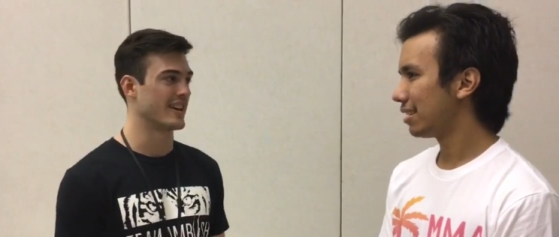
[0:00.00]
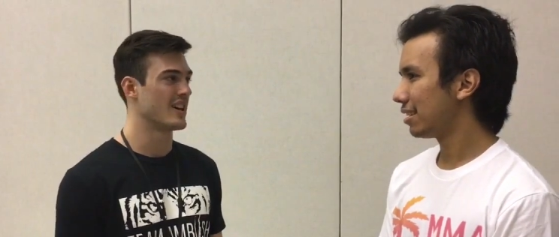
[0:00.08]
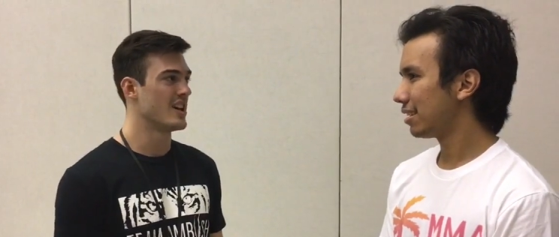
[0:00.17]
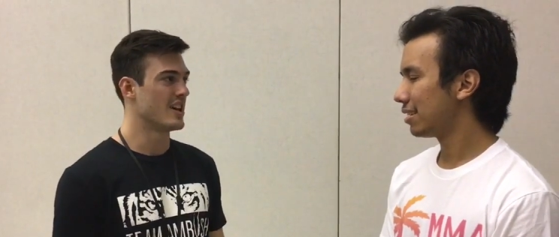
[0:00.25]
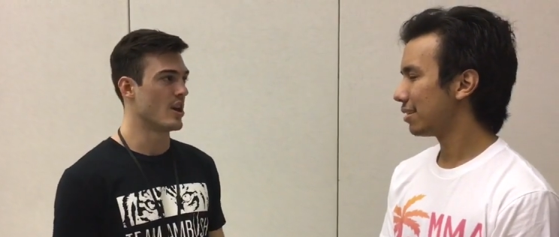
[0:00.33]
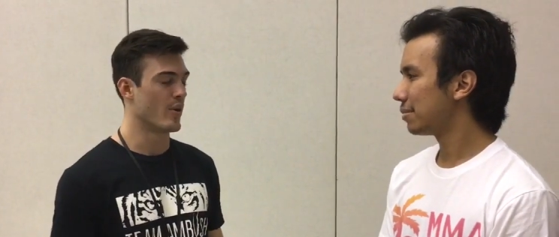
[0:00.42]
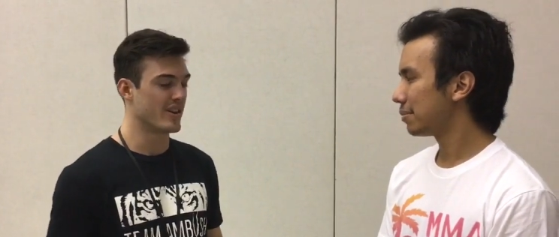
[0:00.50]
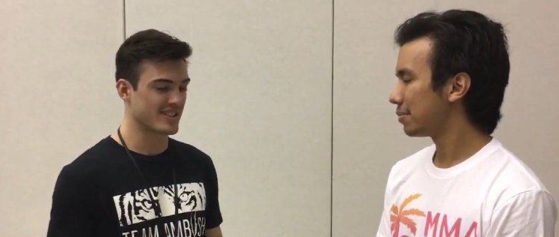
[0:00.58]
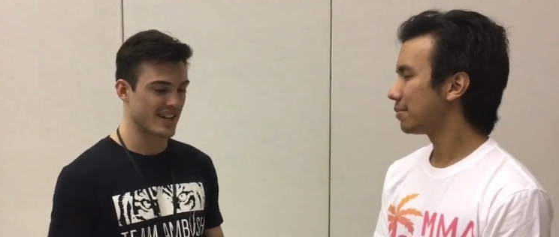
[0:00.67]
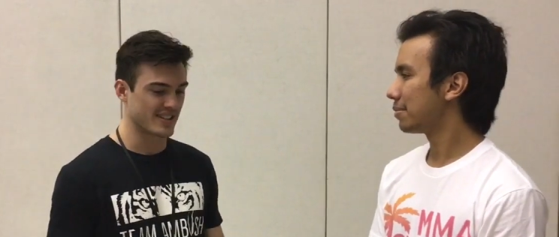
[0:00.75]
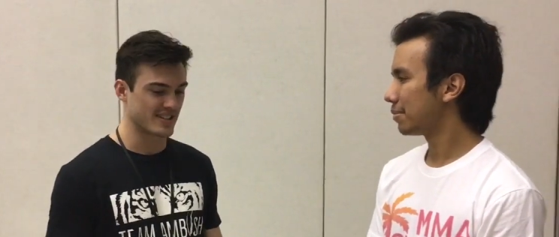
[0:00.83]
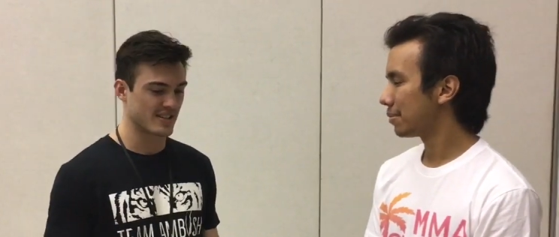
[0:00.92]
Speaker 1: Like he
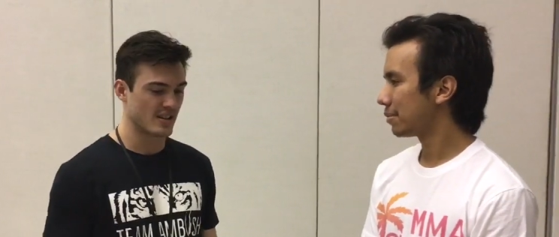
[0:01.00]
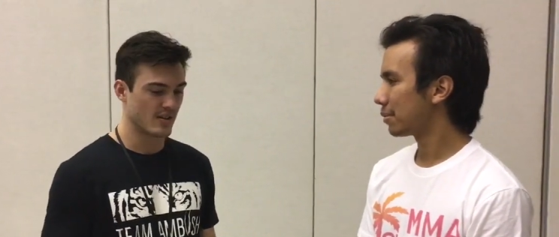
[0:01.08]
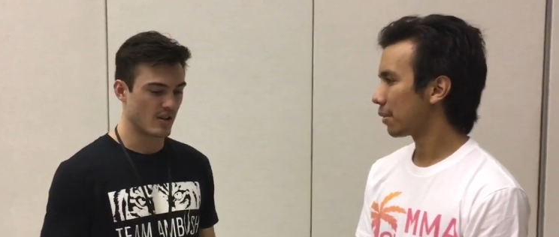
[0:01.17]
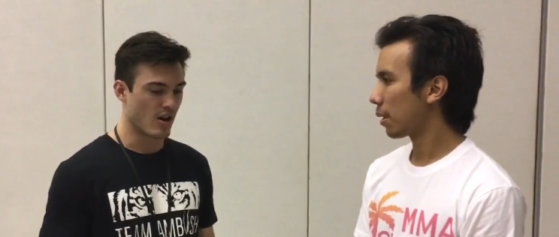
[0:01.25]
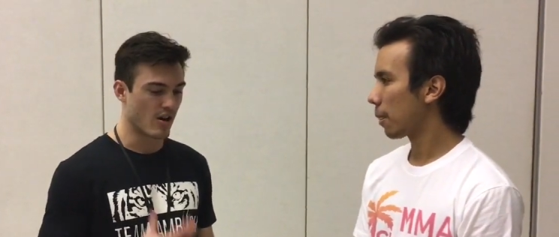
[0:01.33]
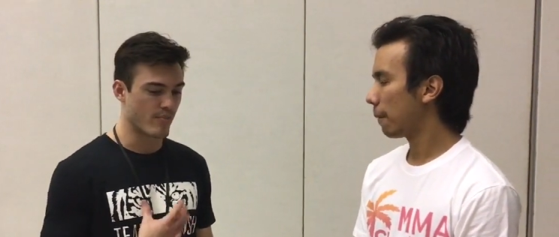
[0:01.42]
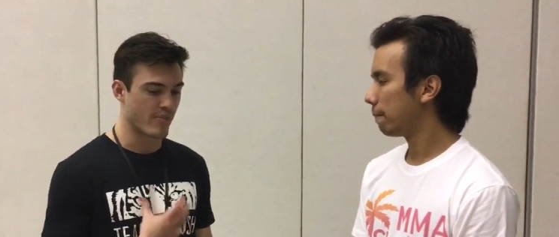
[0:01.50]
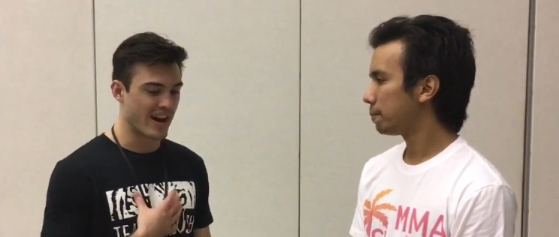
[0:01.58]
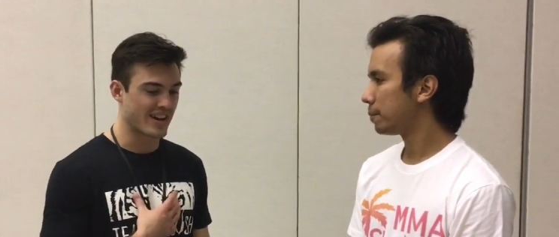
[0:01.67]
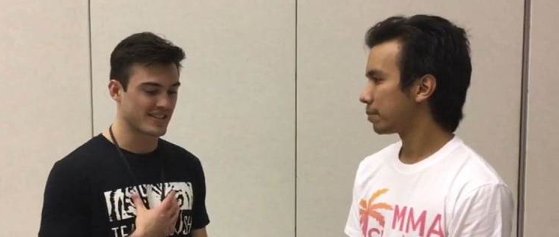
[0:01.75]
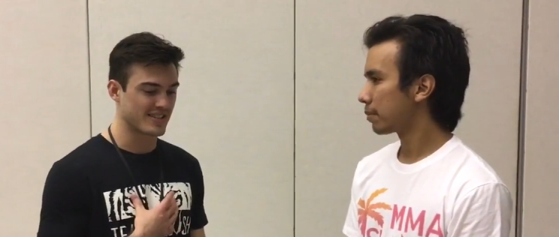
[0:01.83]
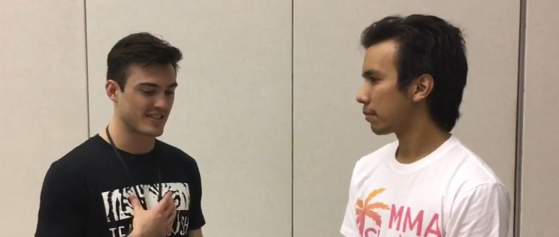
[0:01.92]
always has our
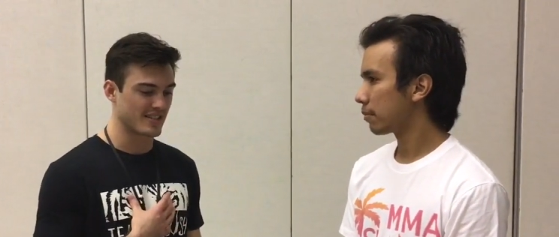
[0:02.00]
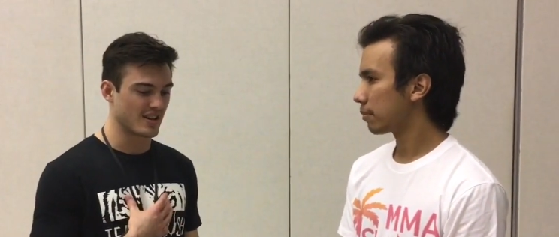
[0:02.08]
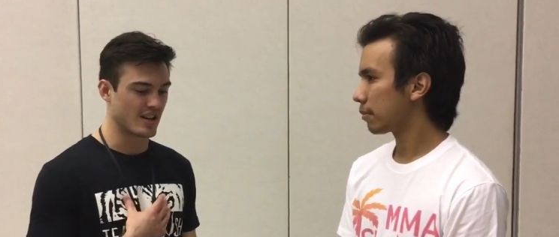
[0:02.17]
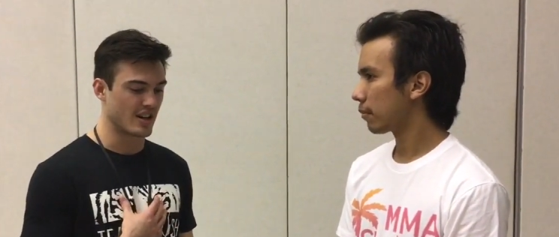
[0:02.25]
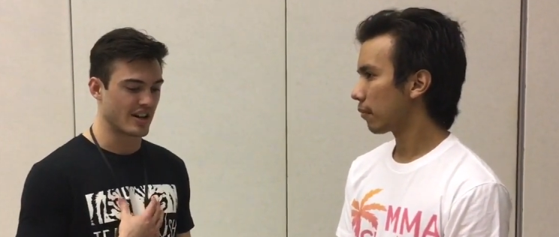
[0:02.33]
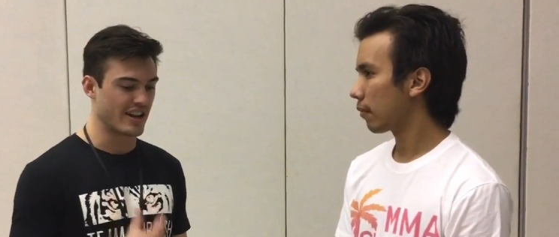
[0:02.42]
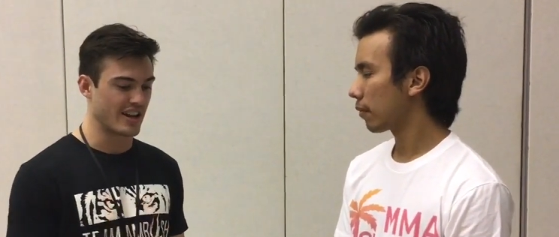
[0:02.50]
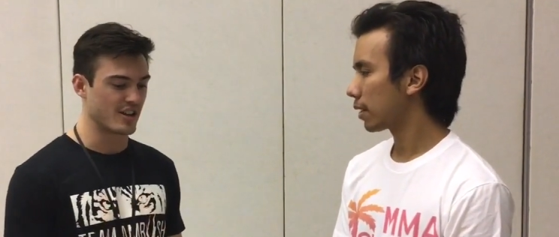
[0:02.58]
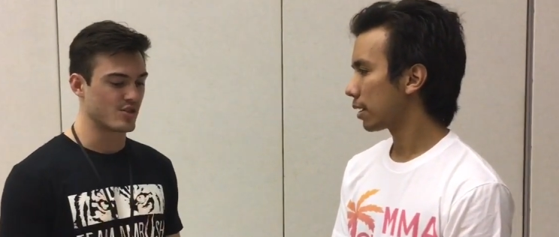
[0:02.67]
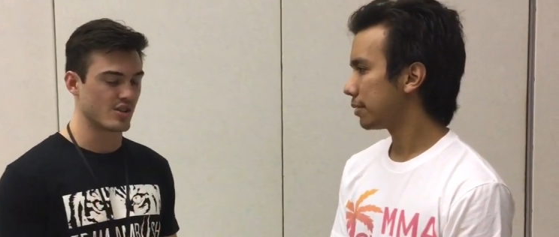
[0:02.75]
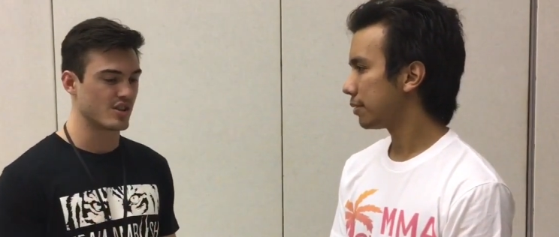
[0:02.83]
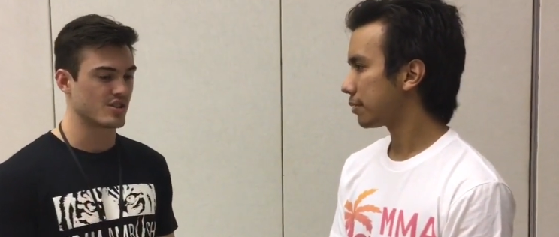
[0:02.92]
best uh,
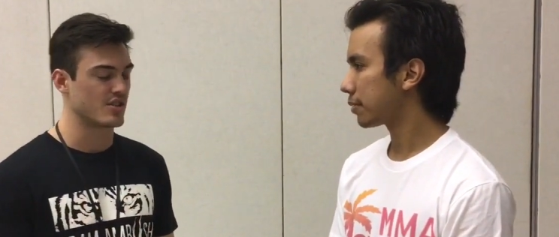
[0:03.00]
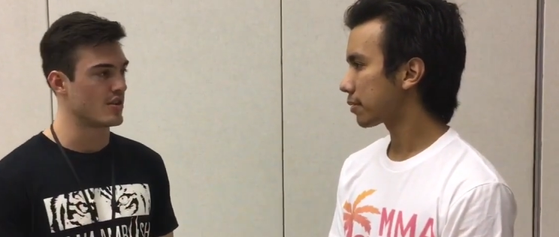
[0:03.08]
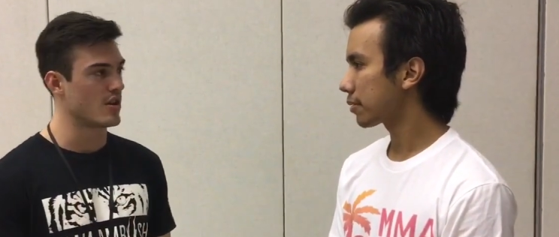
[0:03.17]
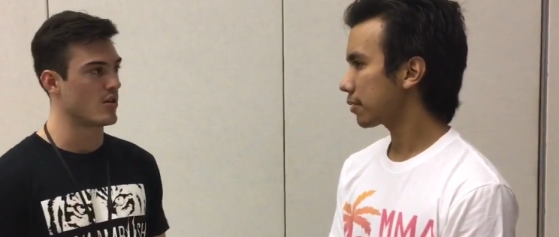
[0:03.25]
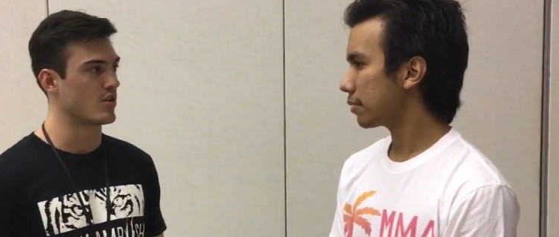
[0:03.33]
interests. You know,